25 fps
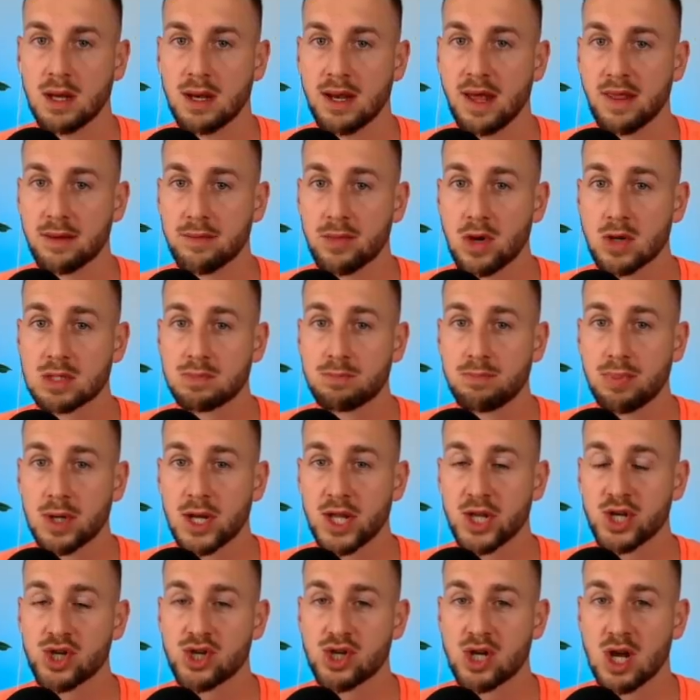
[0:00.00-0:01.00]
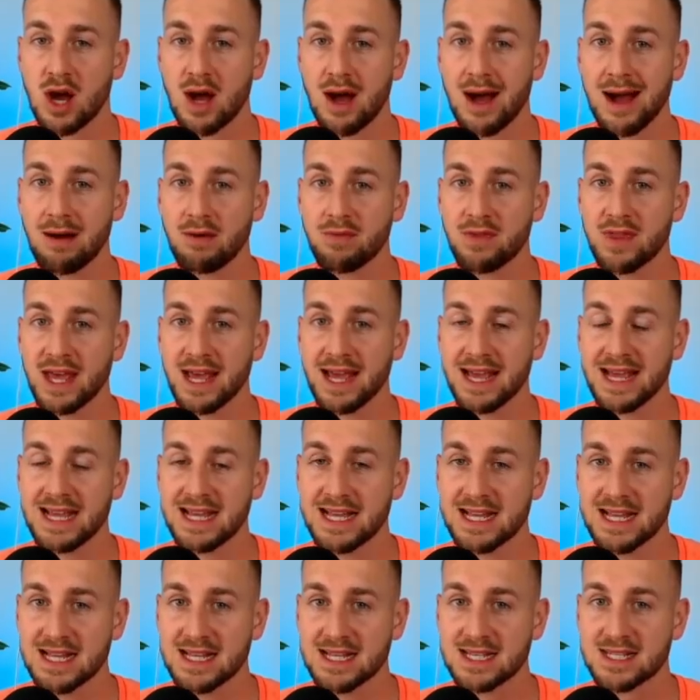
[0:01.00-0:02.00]
Now the most bullish chart out there
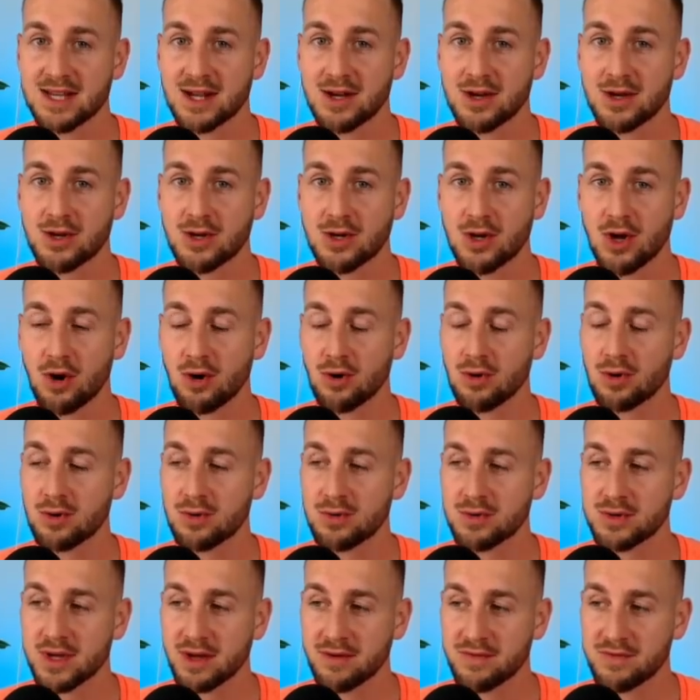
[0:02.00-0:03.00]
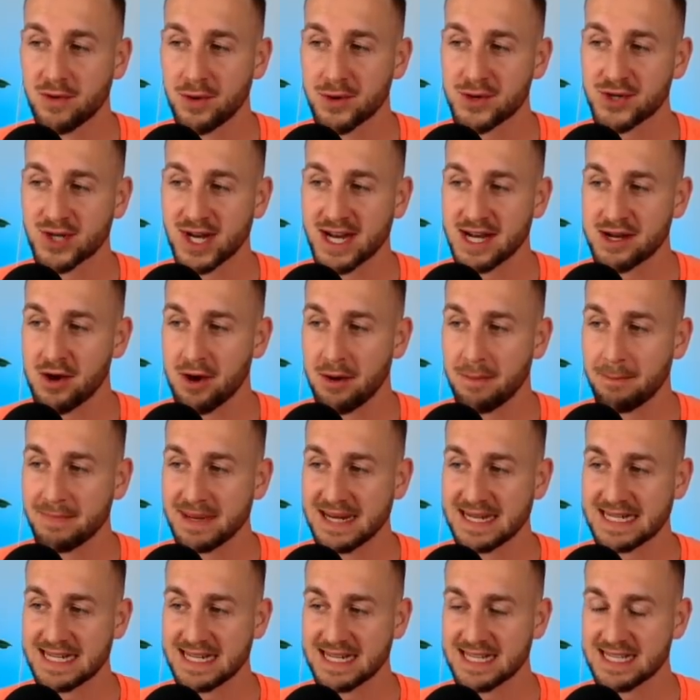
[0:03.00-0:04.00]
is gold. Unfortunately not
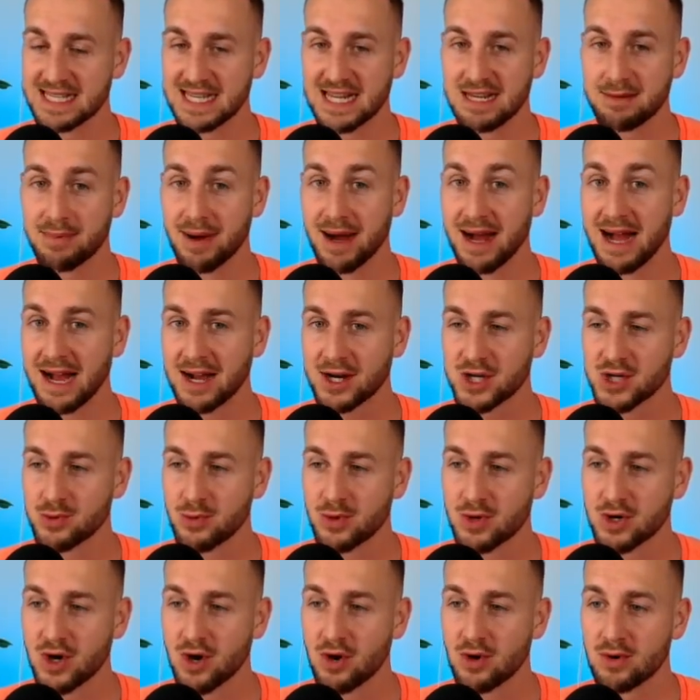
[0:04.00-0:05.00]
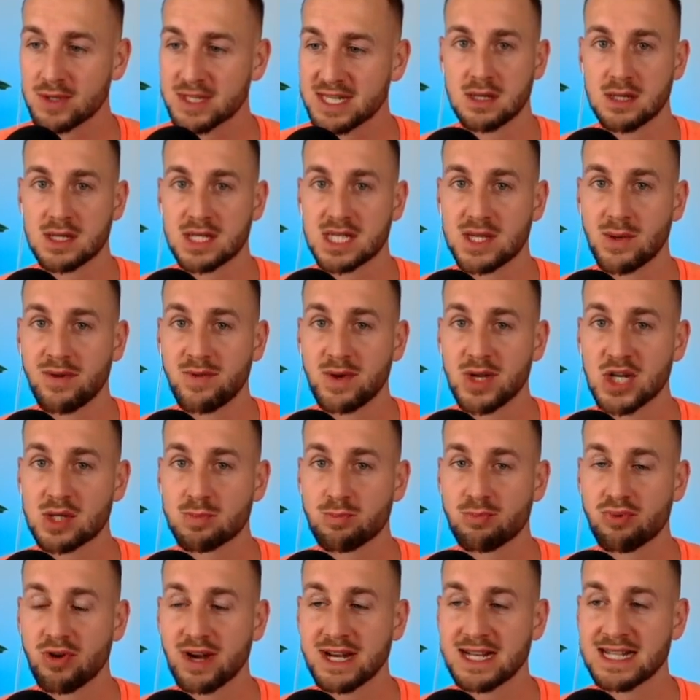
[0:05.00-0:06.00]
BTC, but actual gold. So if we
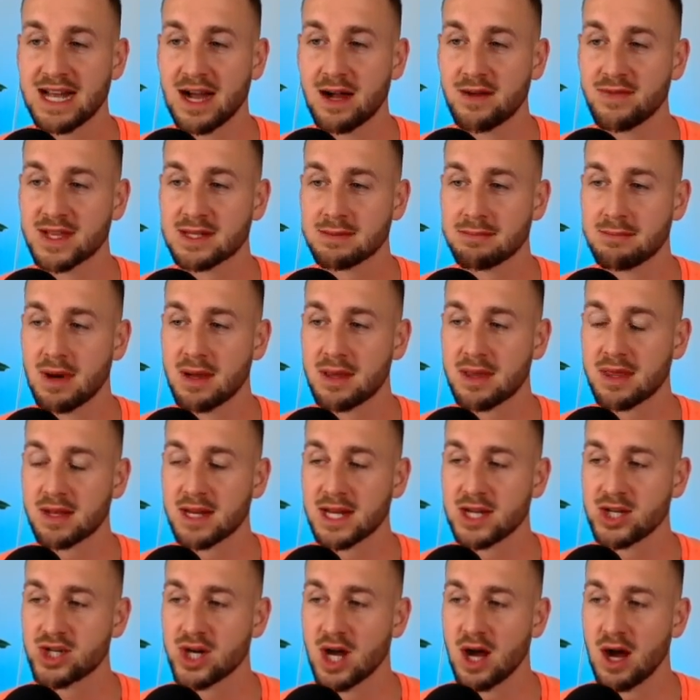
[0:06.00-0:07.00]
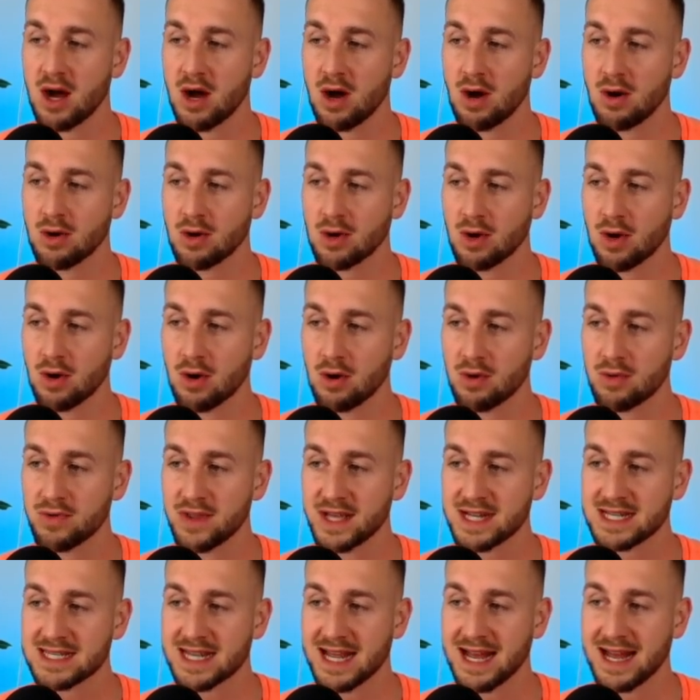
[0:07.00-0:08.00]
just break down this monthly chart on gold,
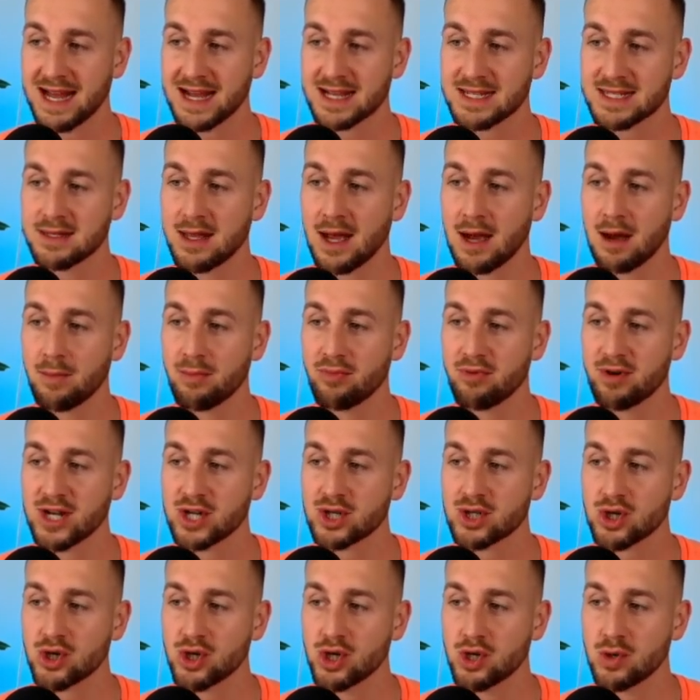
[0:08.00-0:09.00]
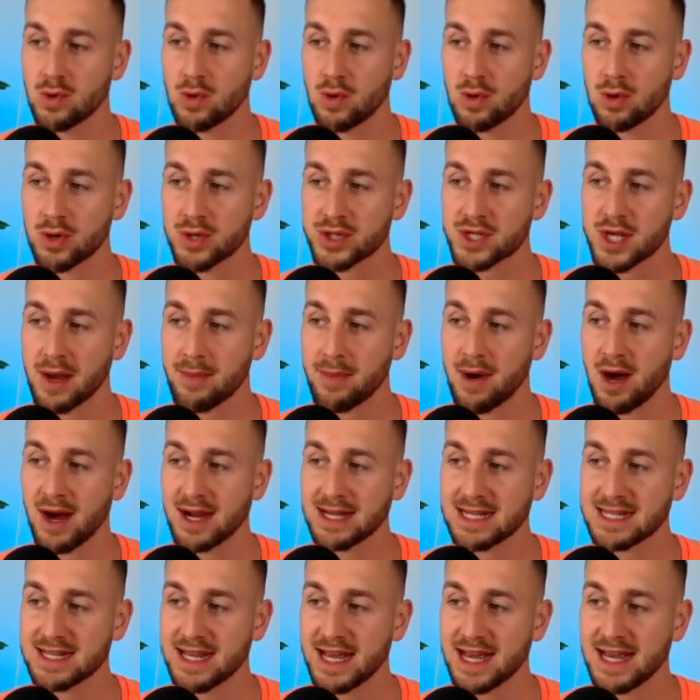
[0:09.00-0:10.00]
this has now breached a new all-time
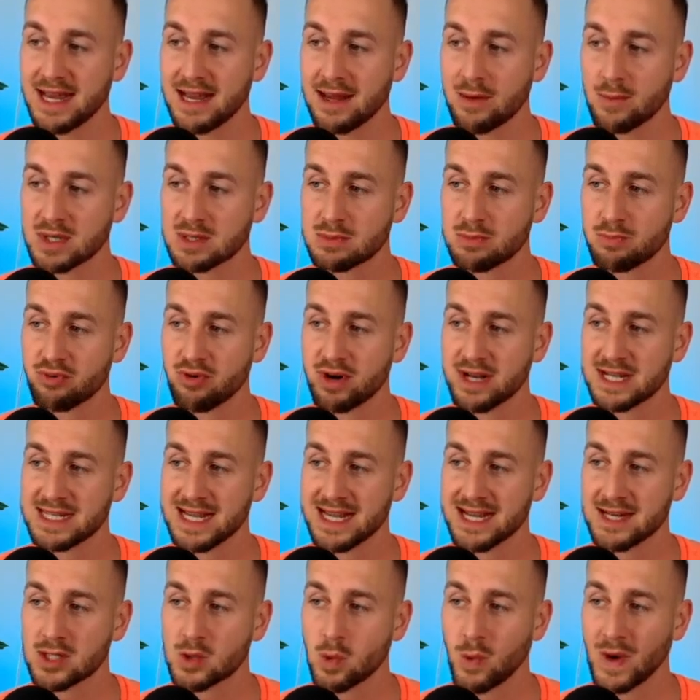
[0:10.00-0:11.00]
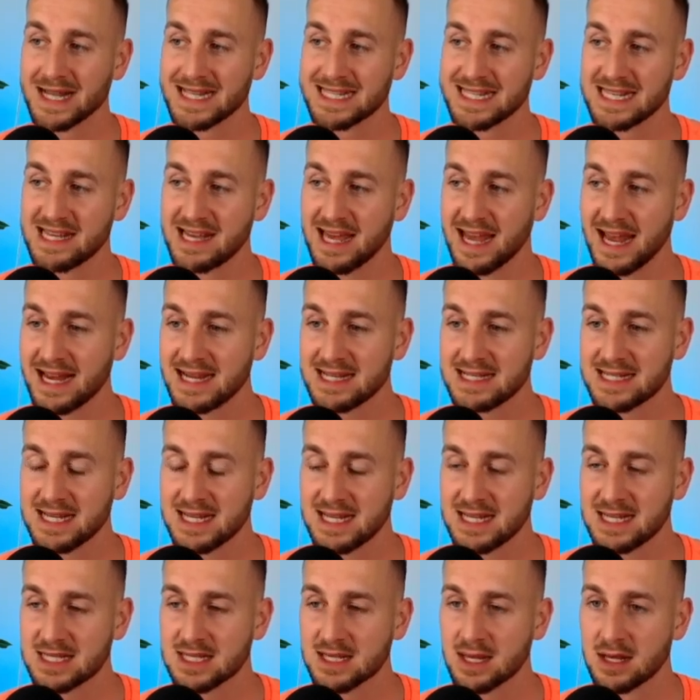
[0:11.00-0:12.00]
high today. It was printing
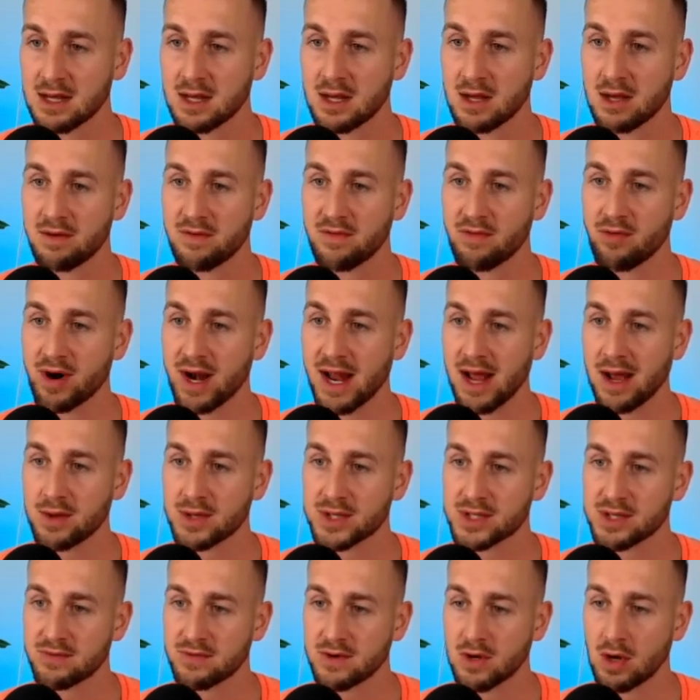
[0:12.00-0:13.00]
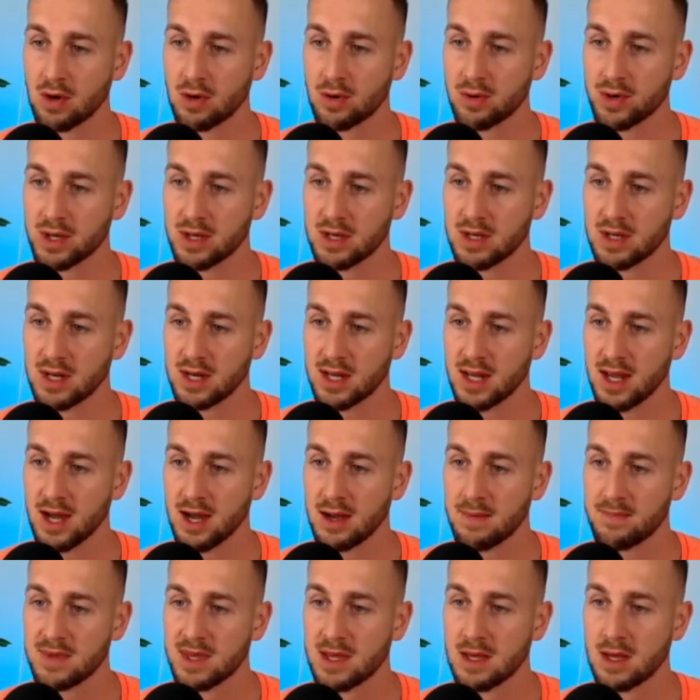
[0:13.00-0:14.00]
2080s for an ounce of gold earlier.